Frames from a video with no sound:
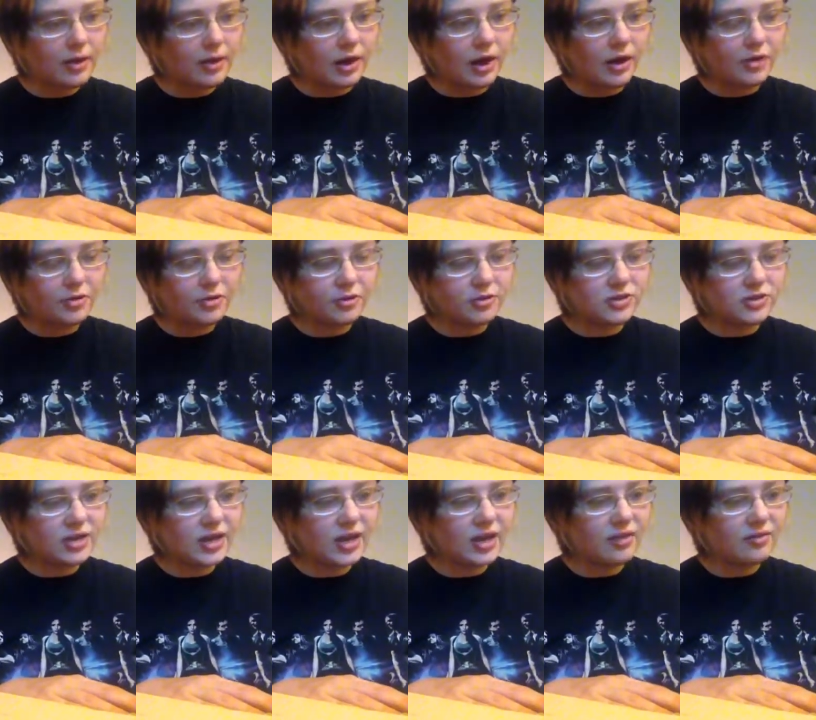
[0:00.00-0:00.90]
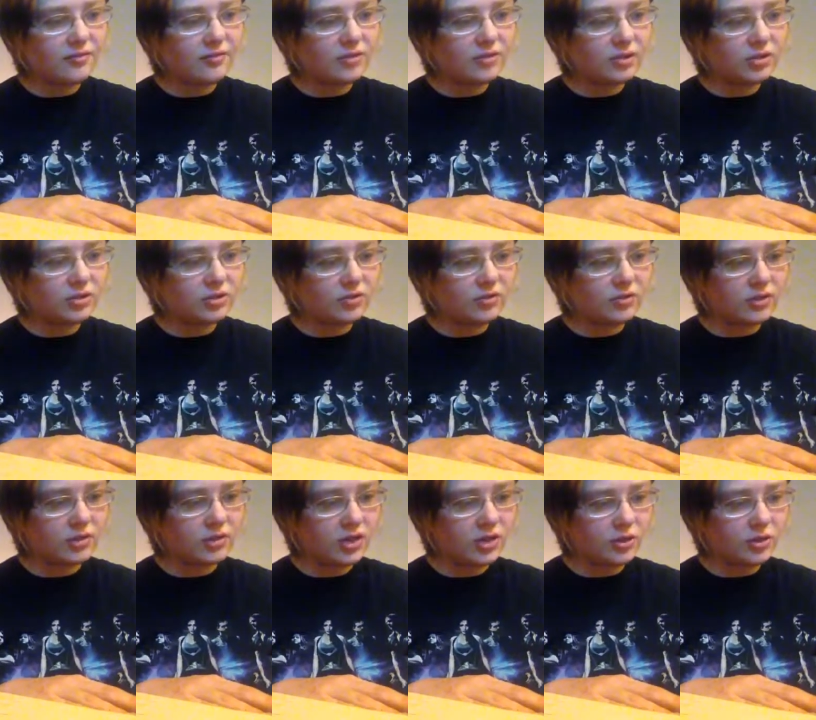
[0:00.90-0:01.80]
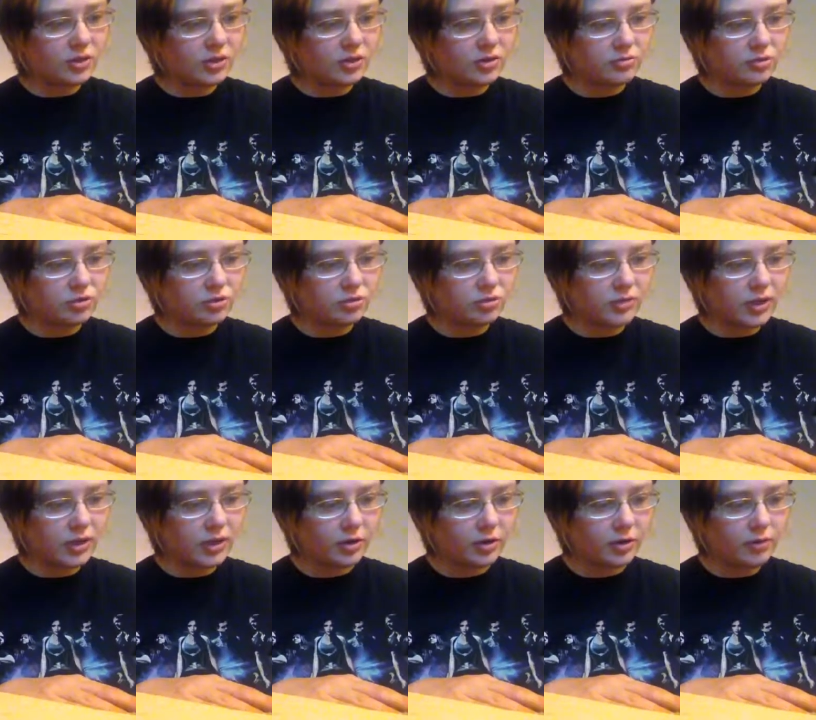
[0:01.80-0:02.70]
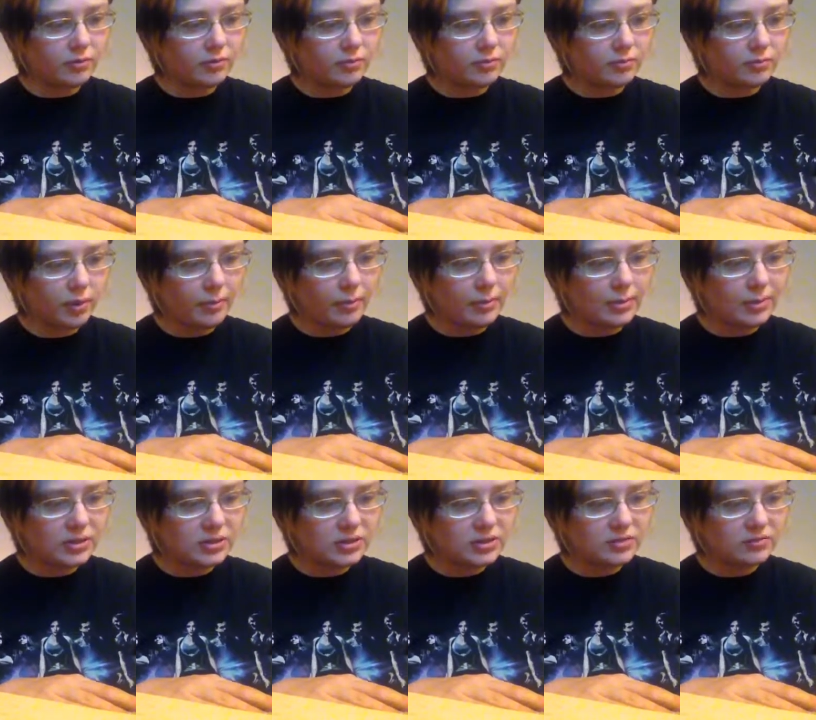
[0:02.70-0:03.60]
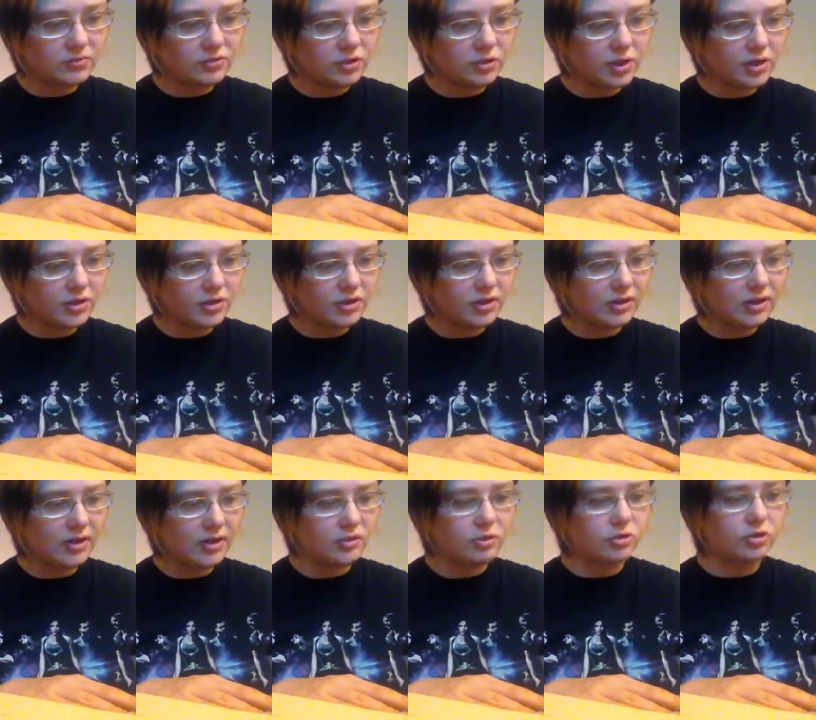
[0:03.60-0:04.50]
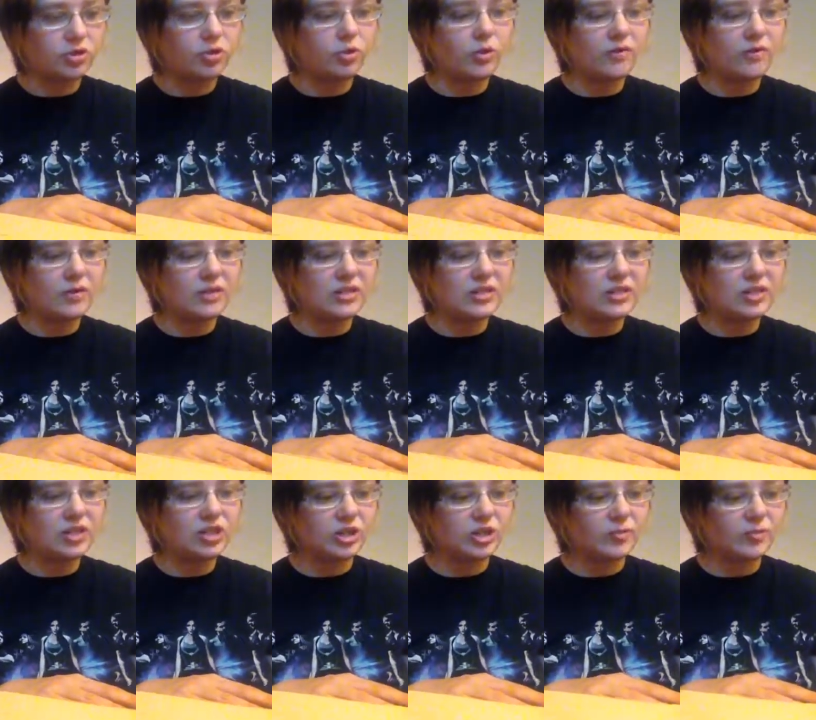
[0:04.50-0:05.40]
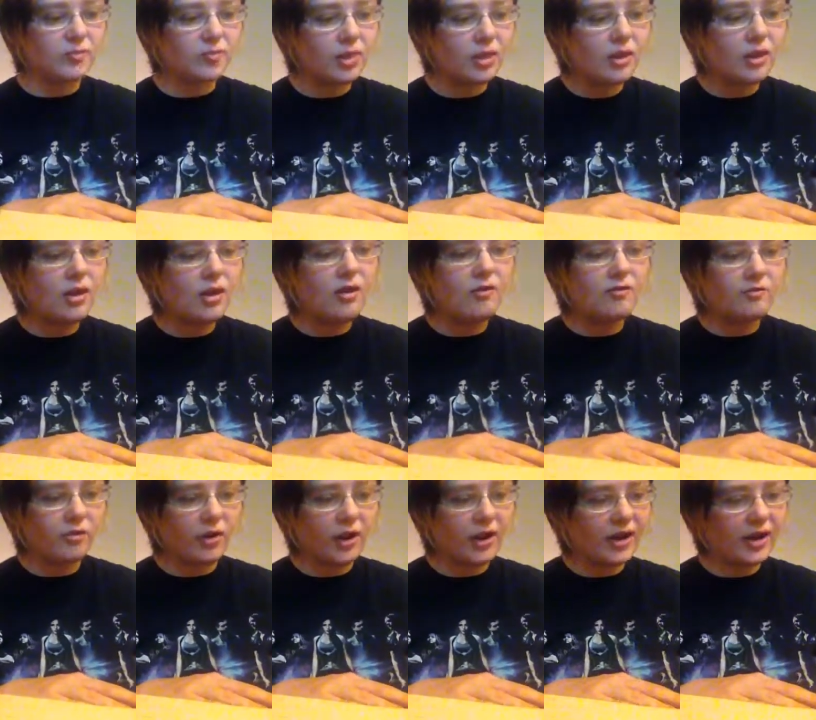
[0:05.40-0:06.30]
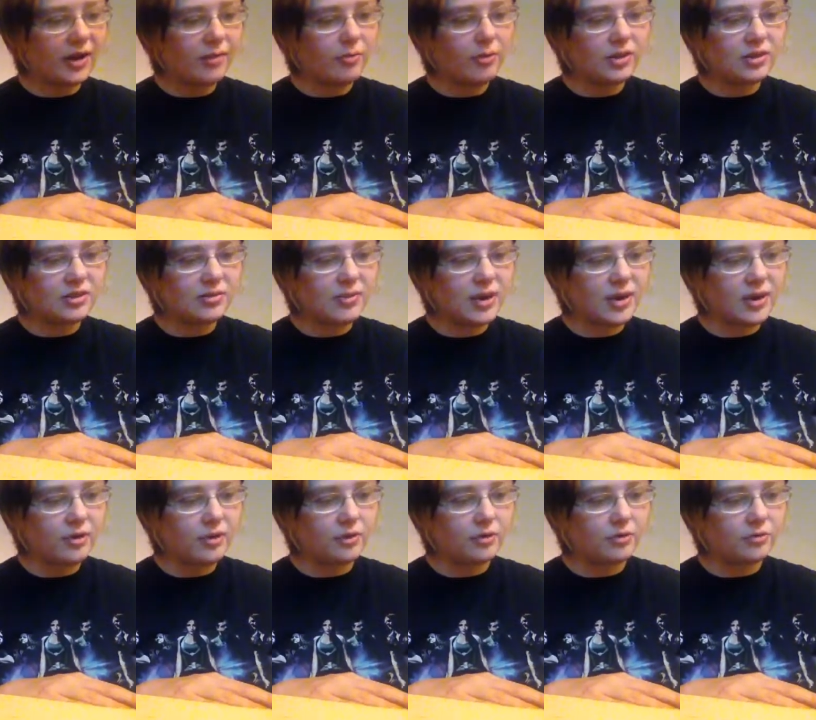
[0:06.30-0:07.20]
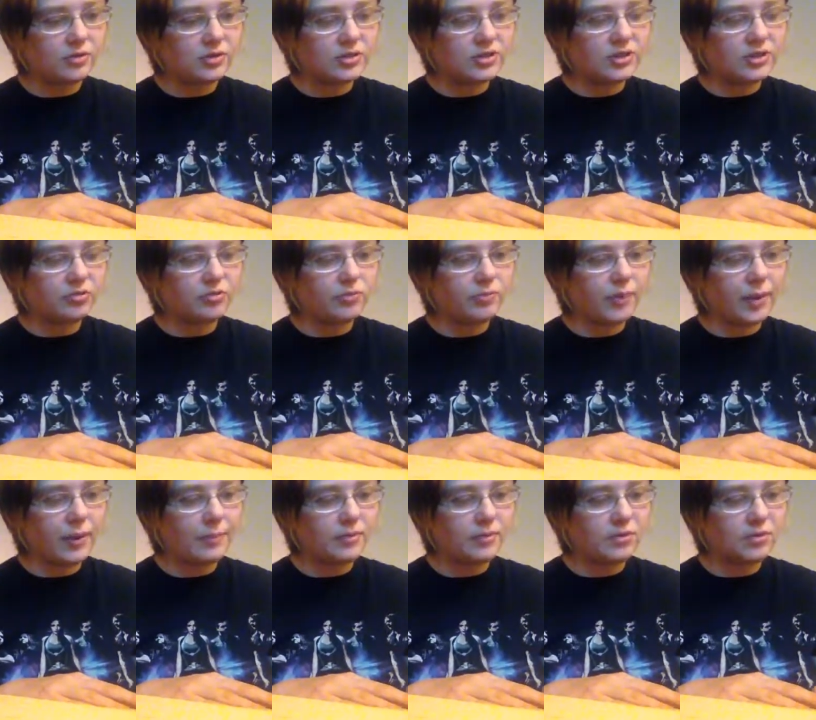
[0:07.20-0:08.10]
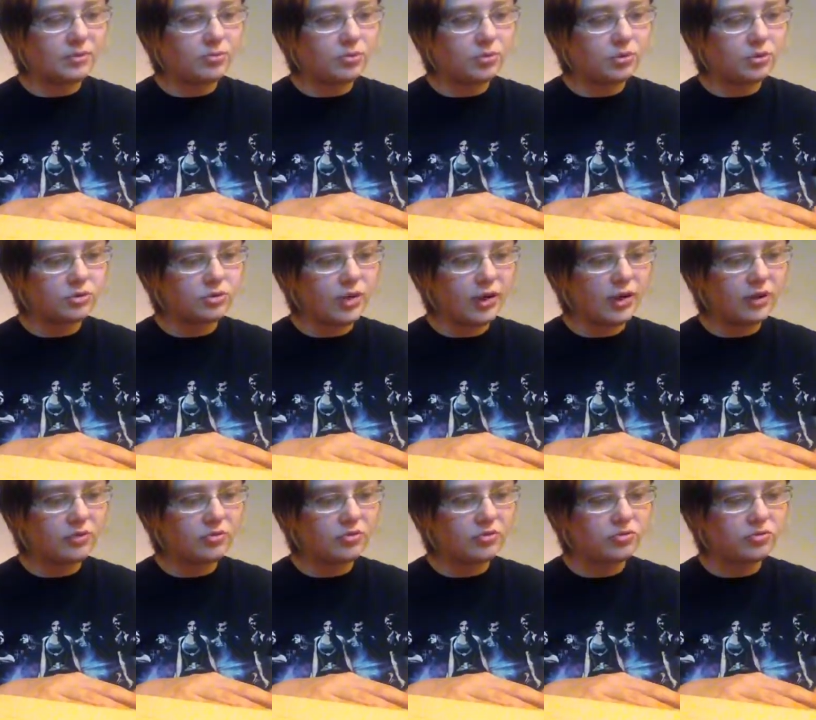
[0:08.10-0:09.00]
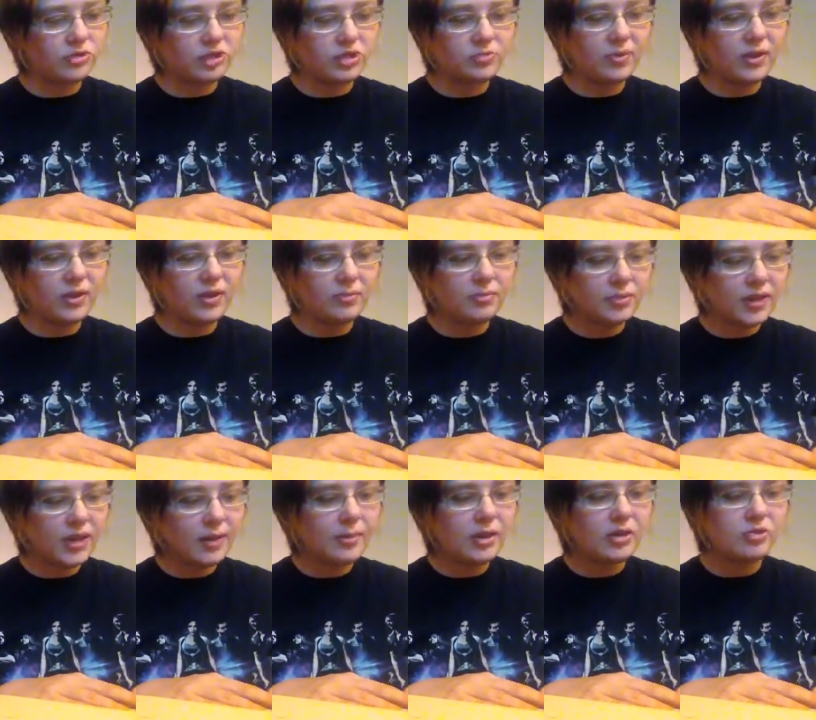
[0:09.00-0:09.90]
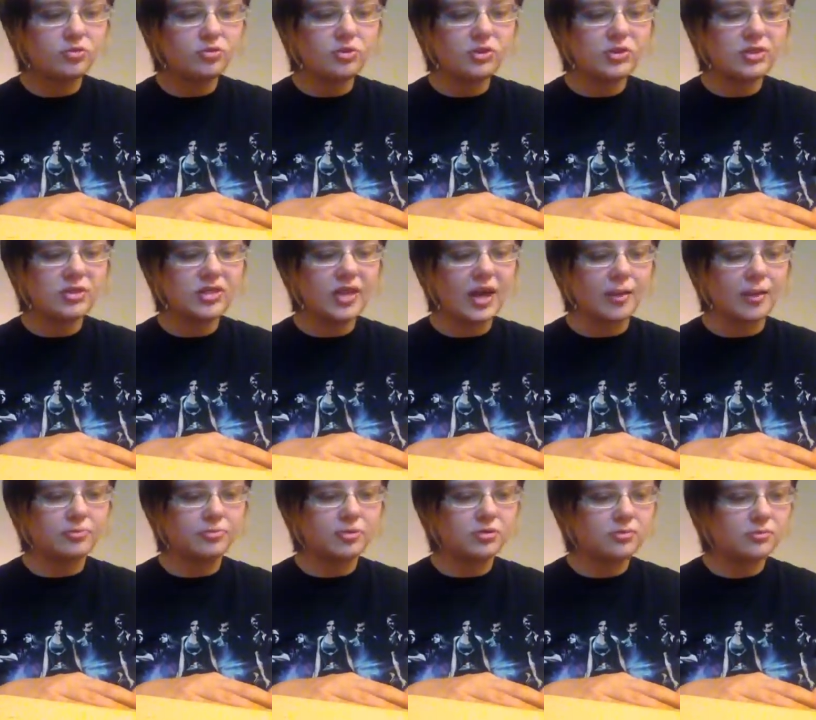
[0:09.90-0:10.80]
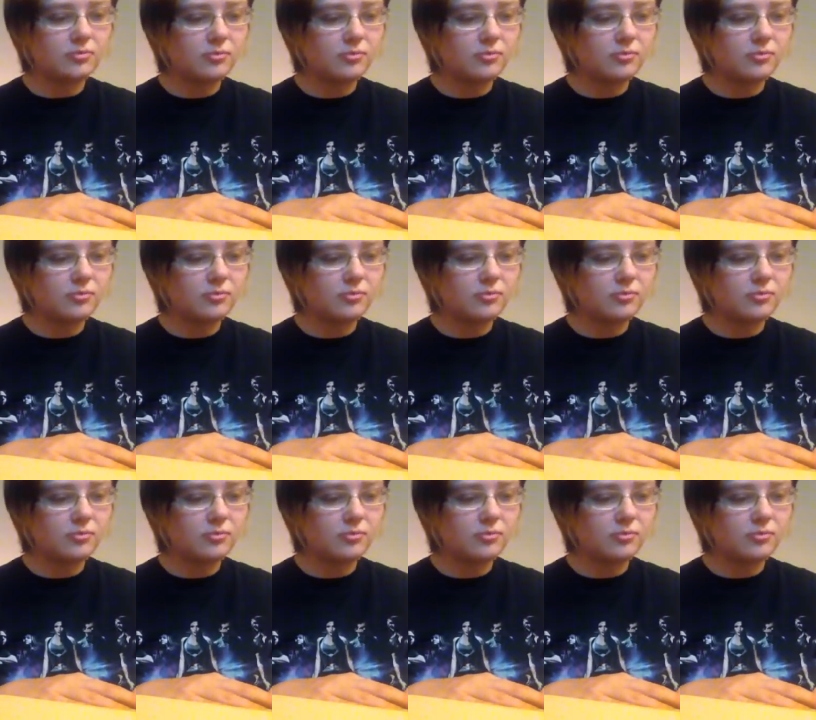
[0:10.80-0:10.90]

On Thursday, the village of the tailor come shoemaker brought me pieces of cloth and leather to show off my stitching. Friday brought the mayor, who was skilled with pipe and tabor, so I could display my trills and taps.